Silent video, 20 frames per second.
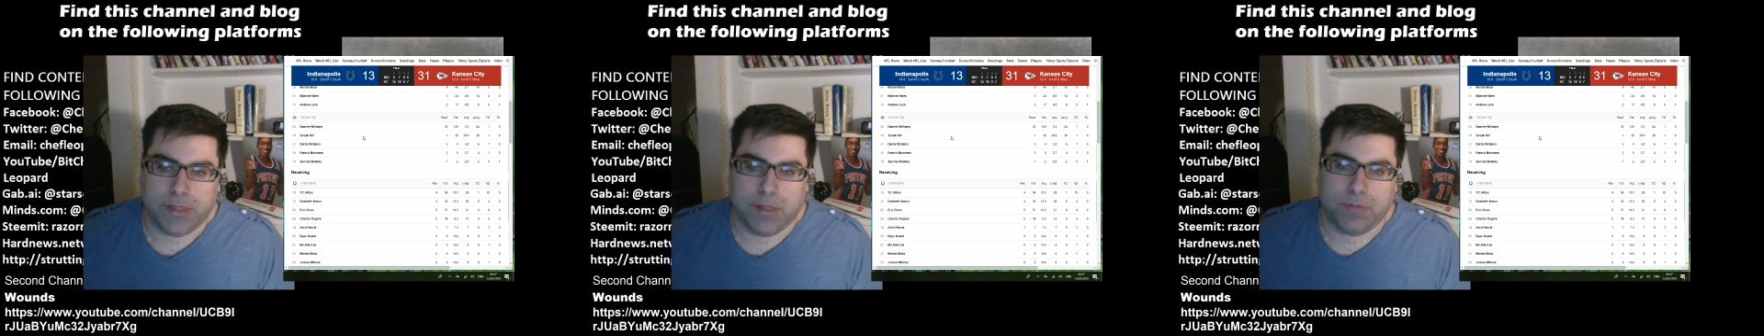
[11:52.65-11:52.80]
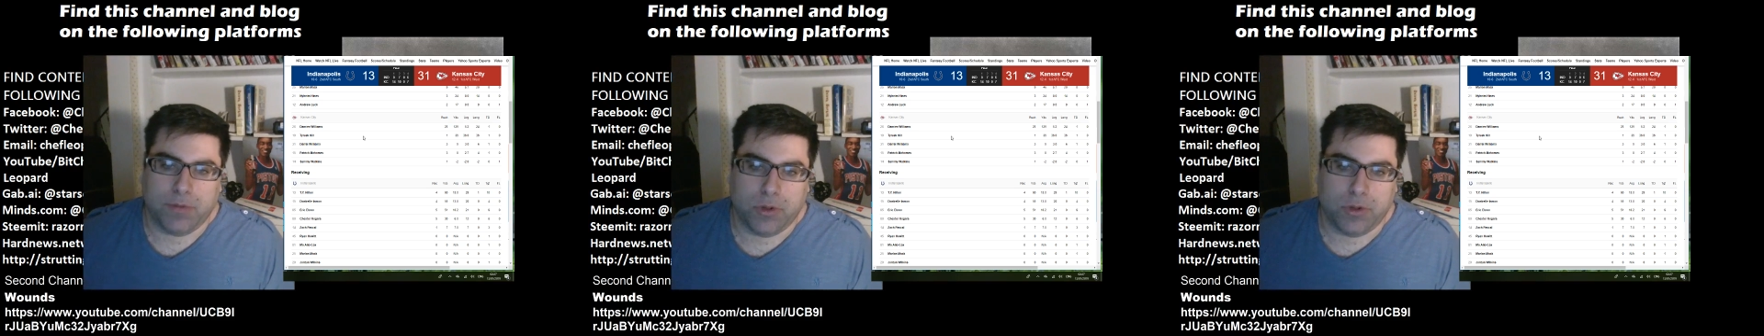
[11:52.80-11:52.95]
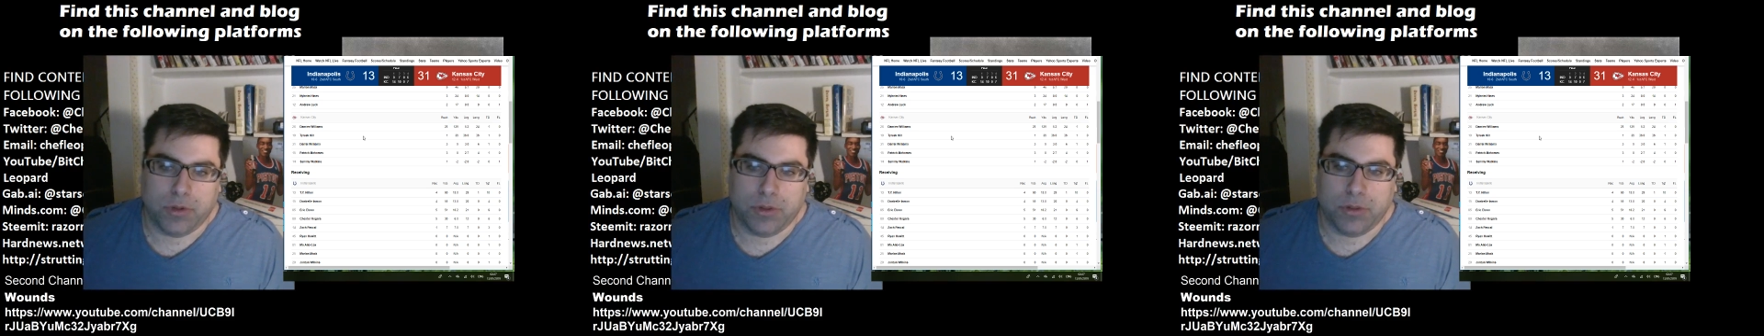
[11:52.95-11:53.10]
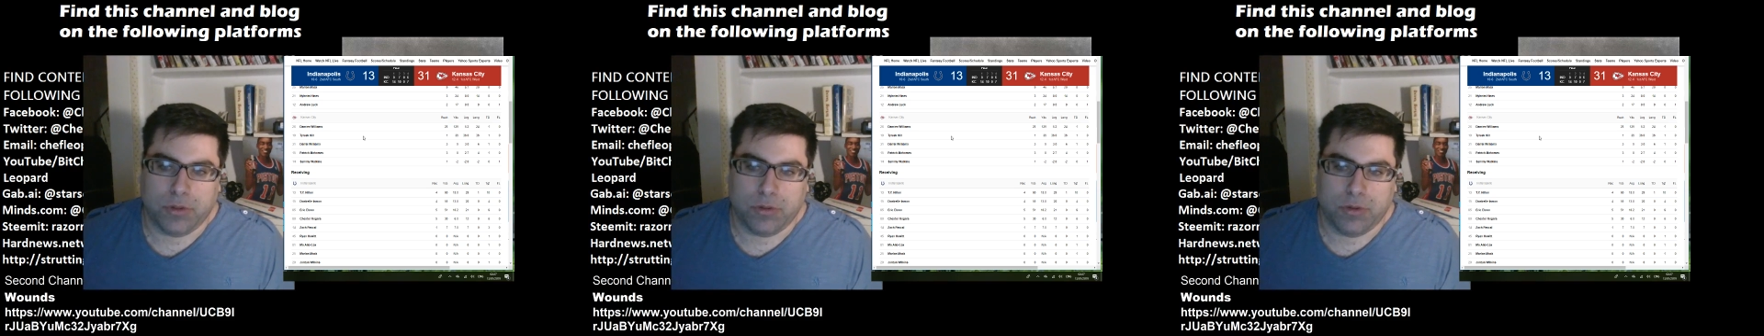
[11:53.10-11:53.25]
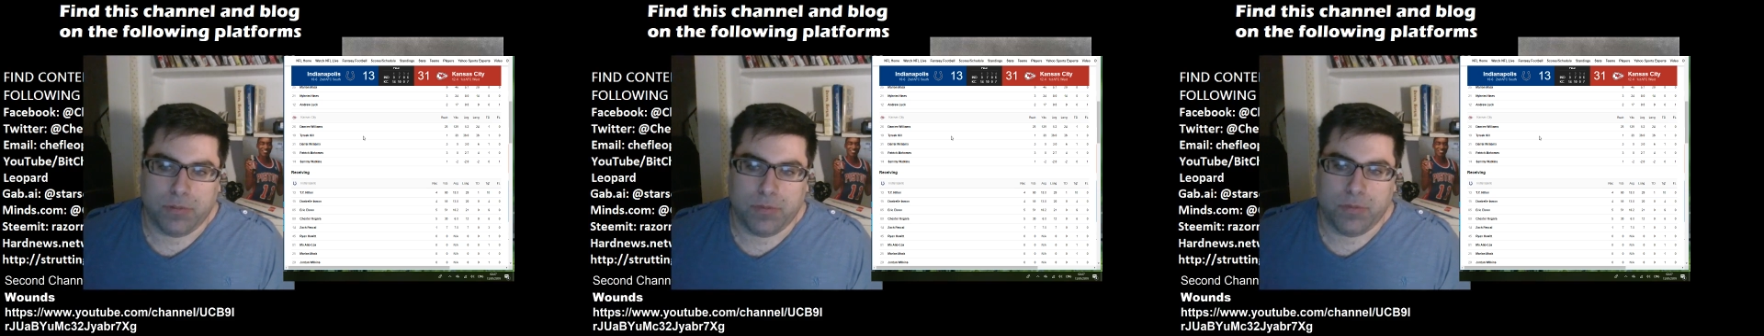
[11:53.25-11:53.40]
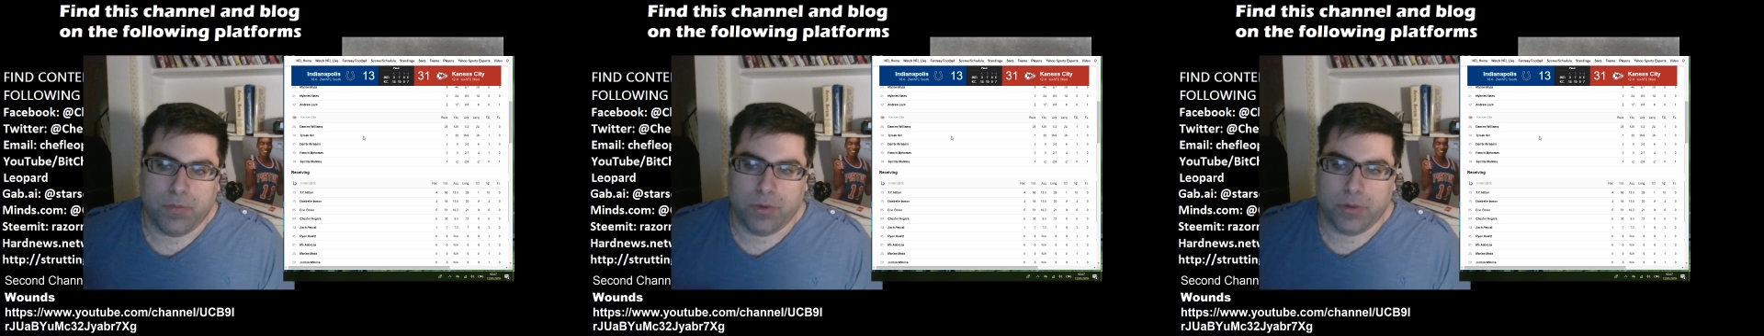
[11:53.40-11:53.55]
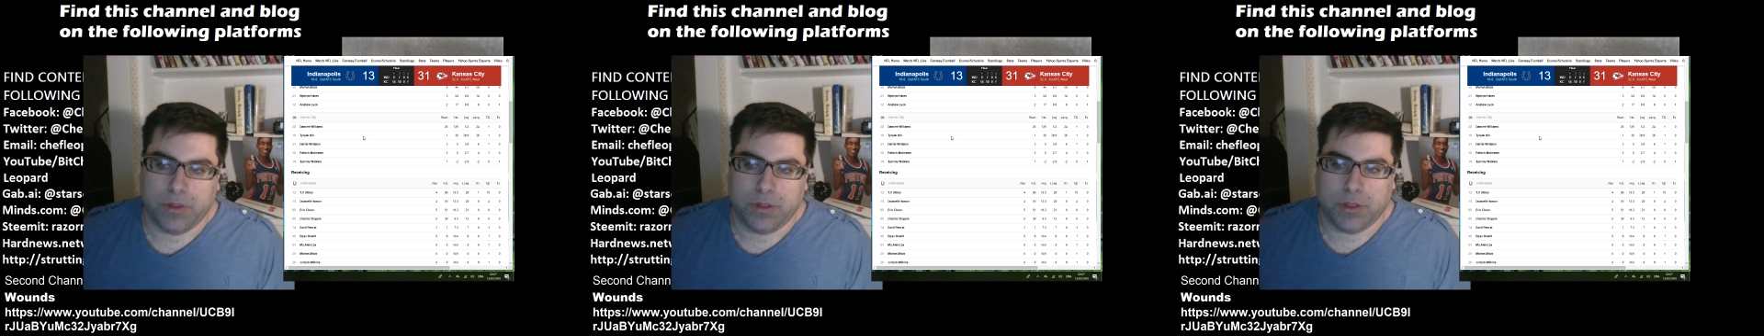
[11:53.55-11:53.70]
them to go to the Super
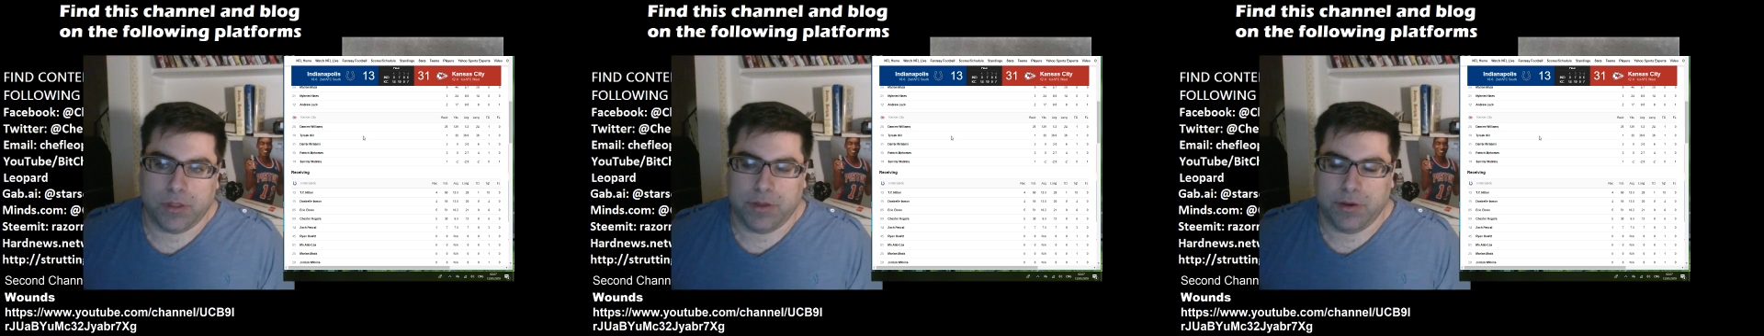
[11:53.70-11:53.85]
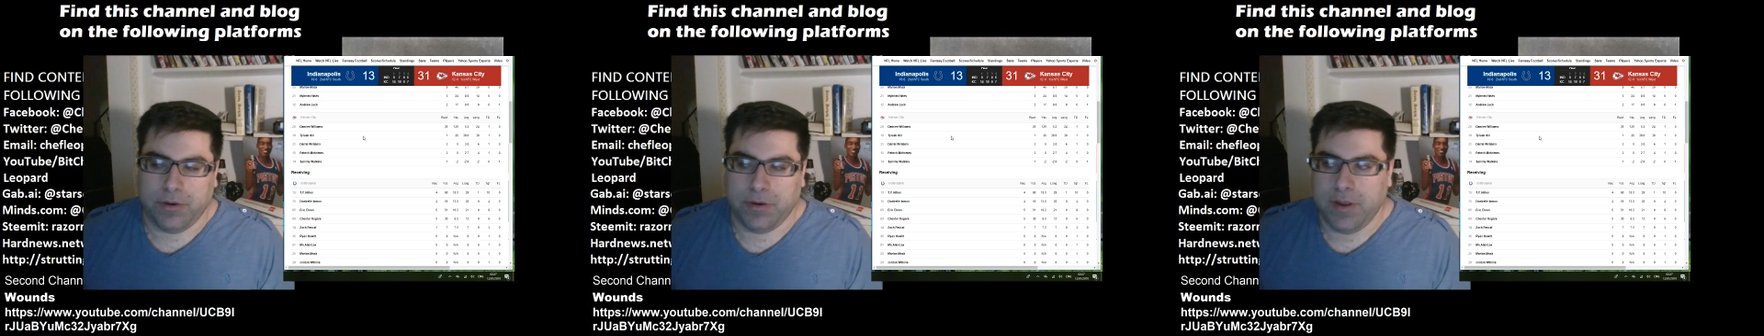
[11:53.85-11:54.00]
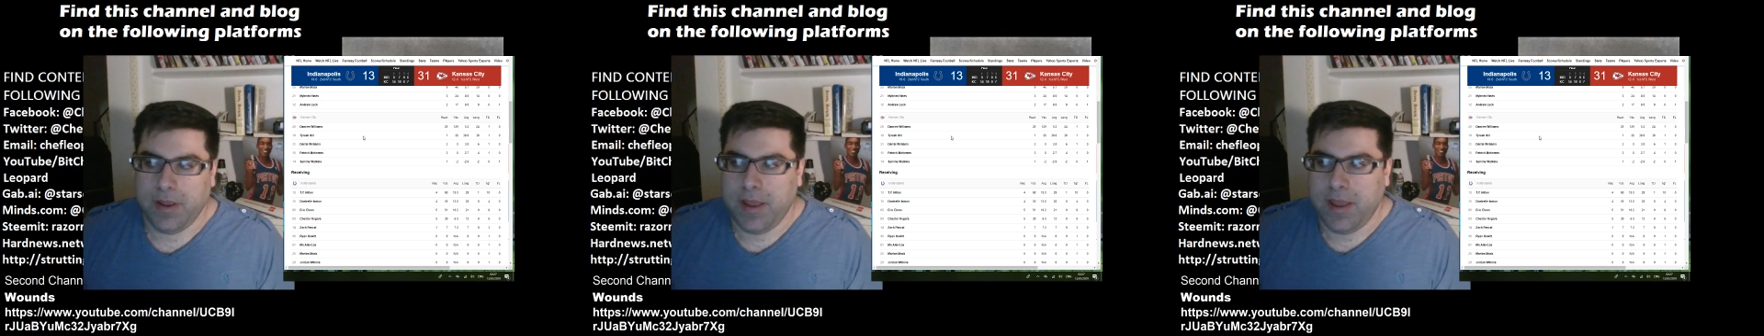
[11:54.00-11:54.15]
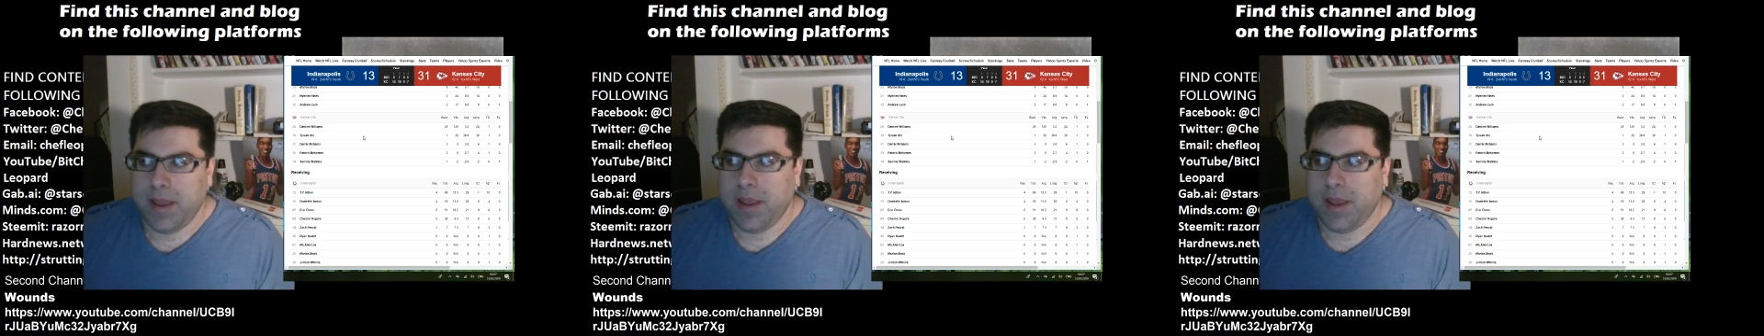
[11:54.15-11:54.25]
Bowl this year.